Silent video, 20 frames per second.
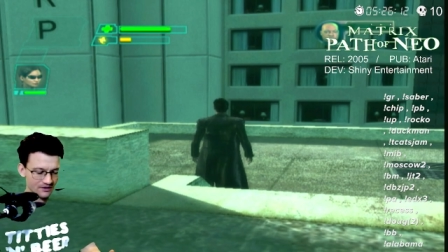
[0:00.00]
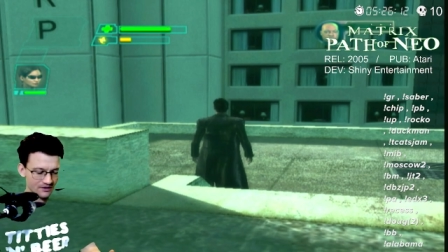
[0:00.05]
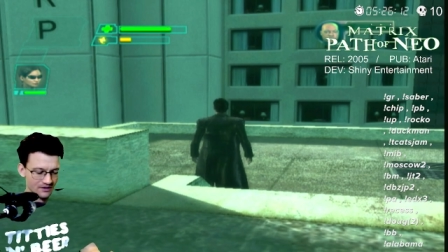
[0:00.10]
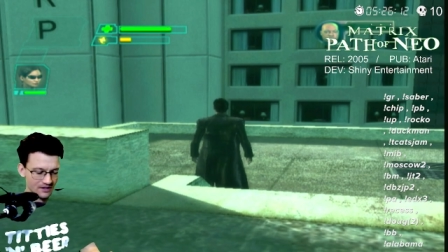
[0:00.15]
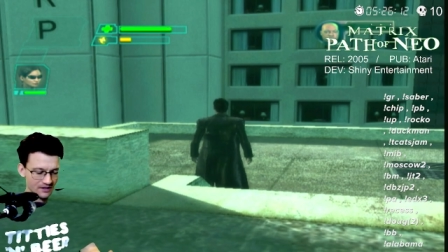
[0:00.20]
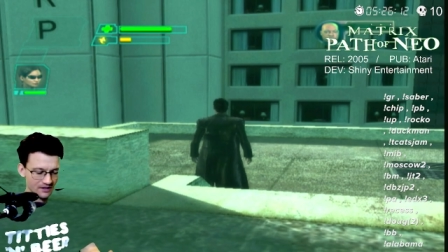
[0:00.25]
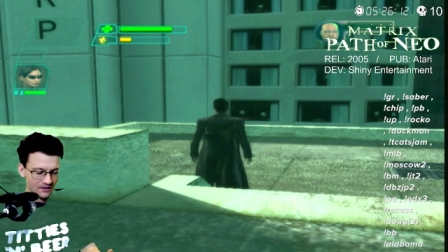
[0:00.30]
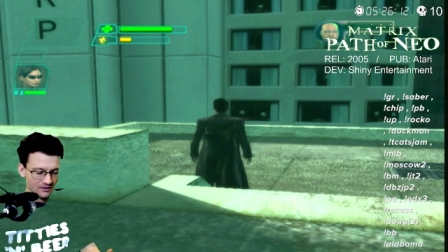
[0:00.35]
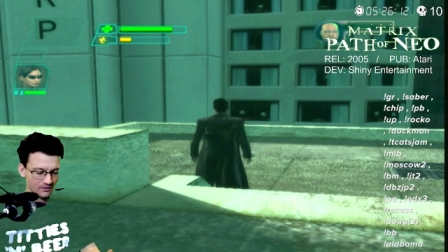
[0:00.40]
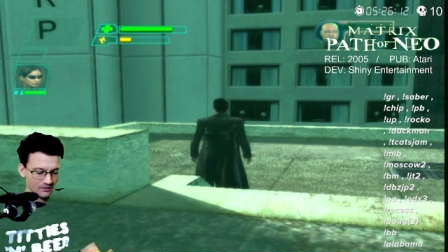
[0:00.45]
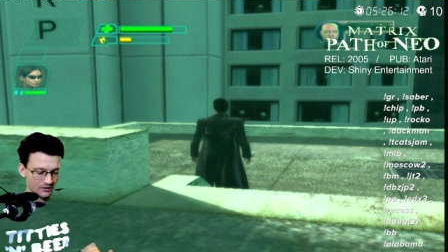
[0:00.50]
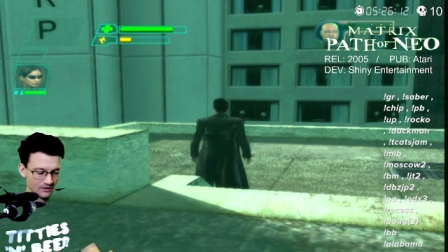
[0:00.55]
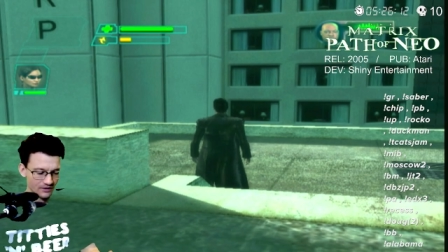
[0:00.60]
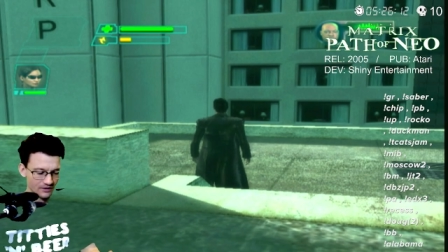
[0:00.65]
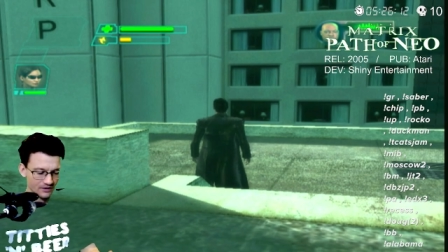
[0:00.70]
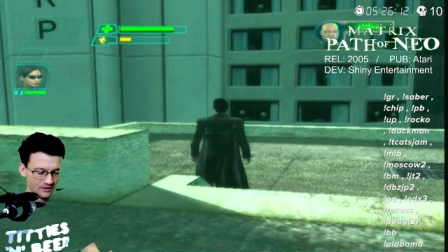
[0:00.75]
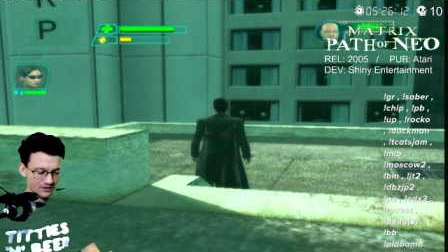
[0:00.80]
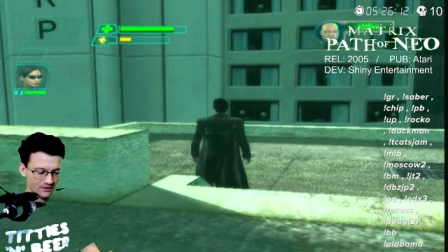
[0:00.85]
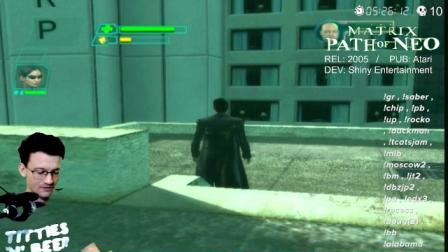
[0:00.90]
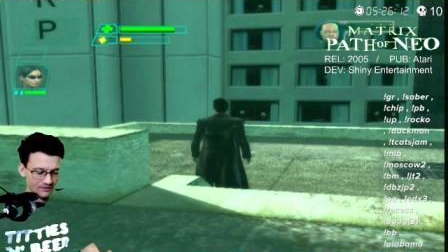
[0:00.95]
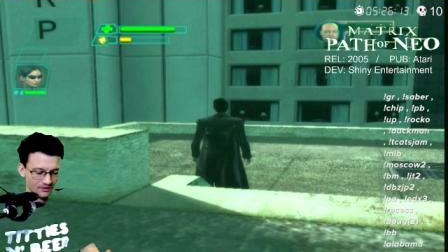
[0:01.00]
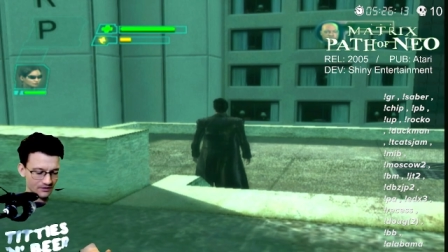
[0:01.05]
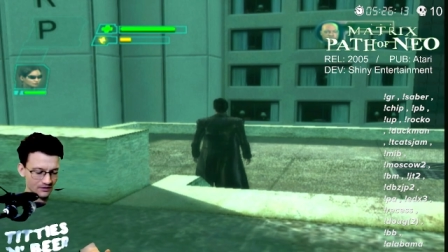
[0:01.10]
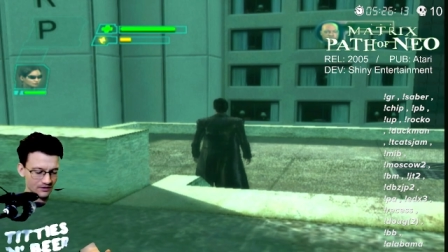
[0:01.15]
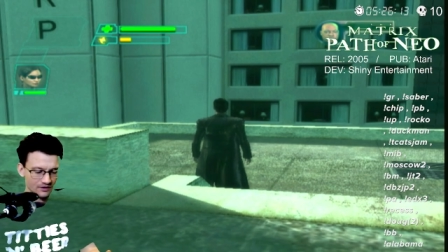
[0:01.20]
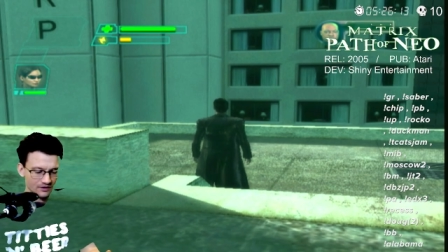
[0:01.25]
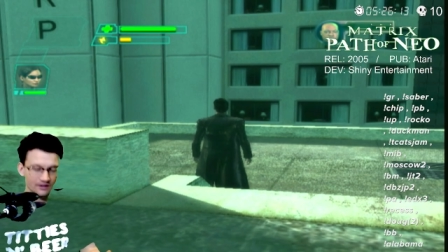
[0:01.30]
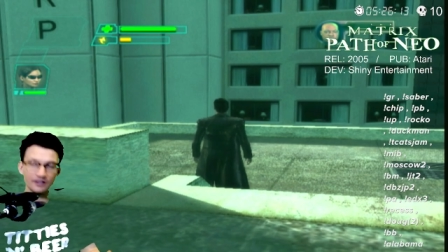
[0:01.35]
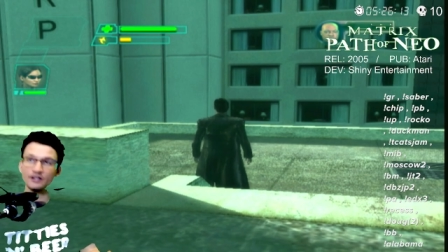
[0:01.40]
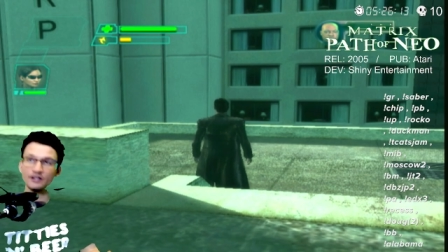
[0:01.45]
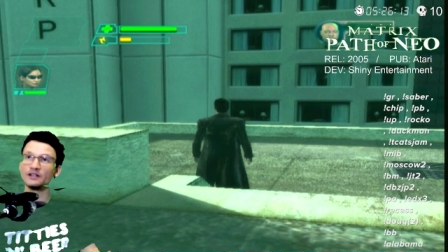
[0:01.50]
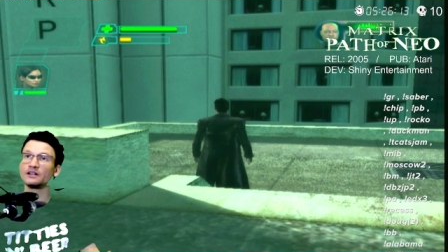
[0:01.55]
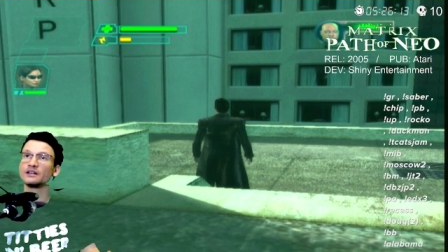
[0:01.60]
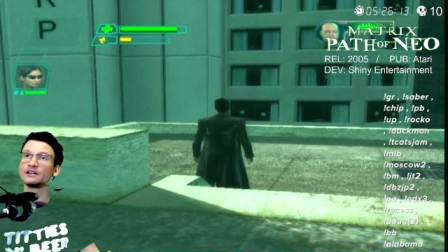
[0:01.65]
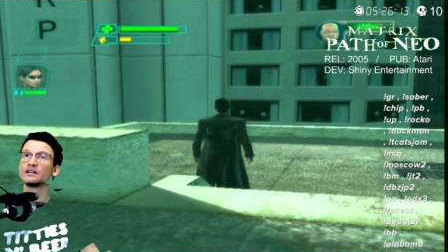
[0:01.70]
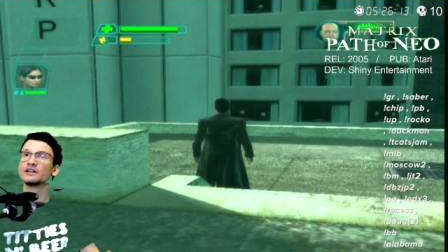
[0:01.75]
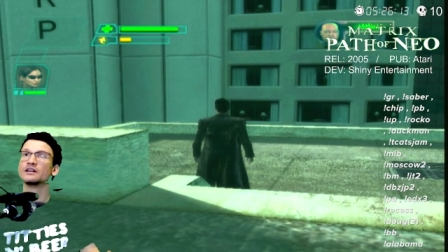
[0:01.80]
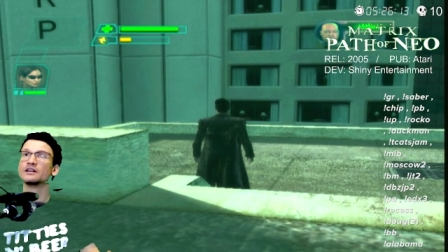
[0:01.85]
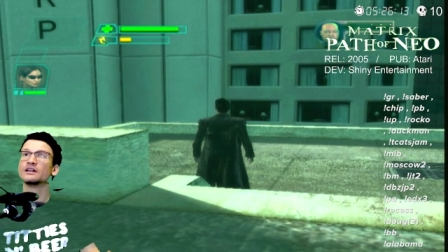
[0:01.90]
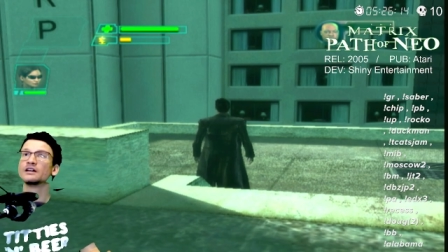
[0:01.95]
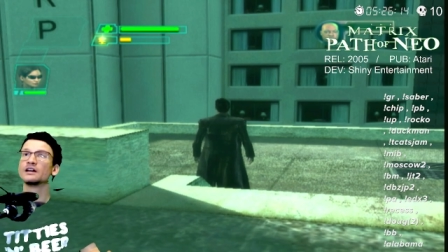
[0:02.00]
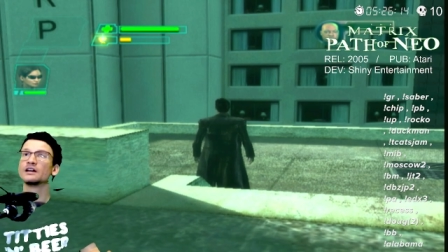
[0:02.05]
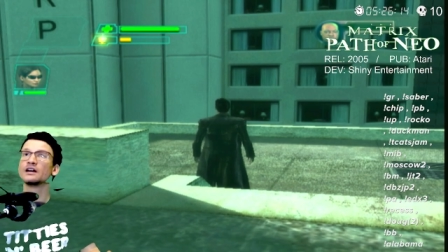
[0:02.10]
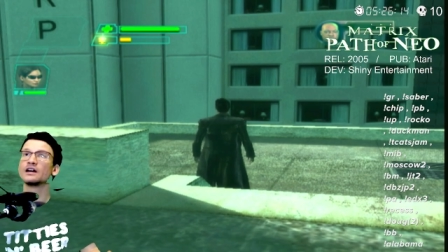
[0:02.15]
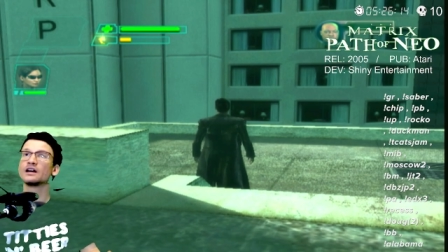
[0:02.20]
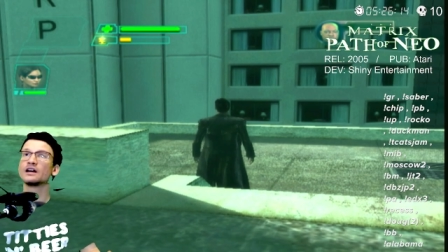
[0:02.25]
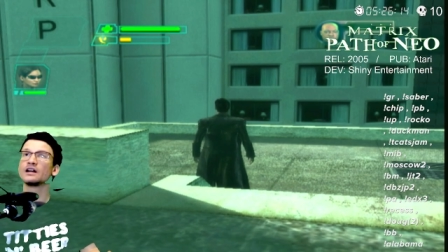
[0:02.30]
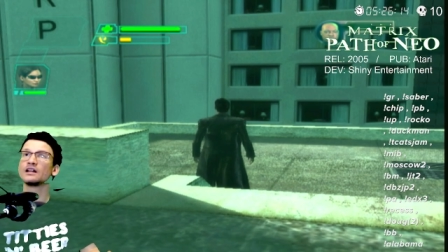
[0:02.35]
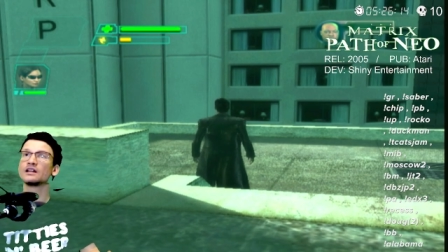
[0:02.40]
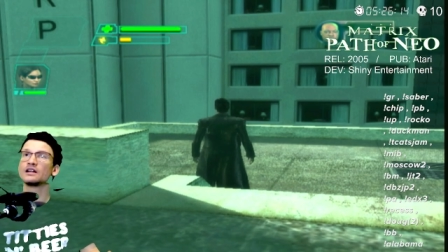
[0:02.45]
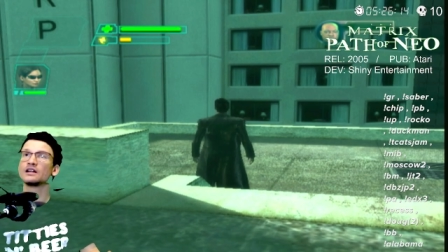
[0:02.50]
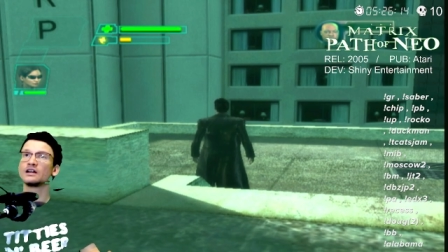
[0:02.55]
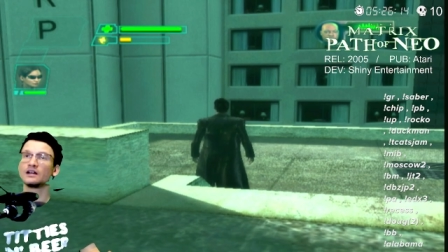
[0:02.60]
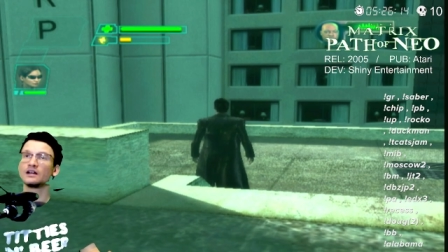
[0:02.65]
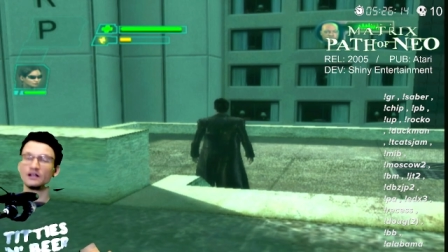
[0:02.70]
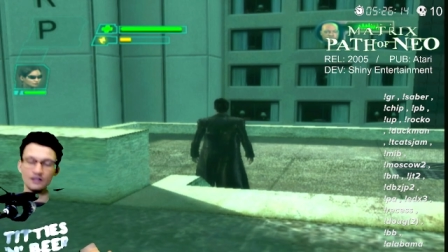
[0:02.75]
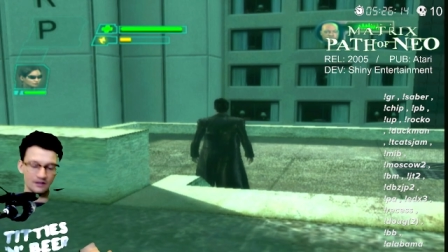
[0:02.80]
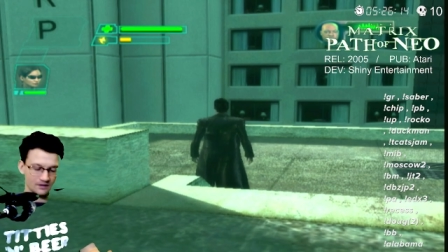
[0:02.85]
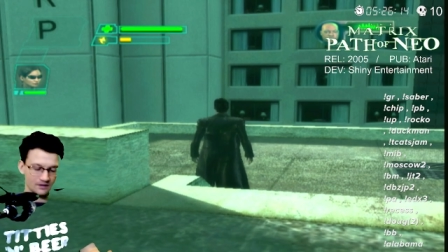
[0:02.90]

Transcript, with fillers: Thank you, lurkers, for lurking. Alabama.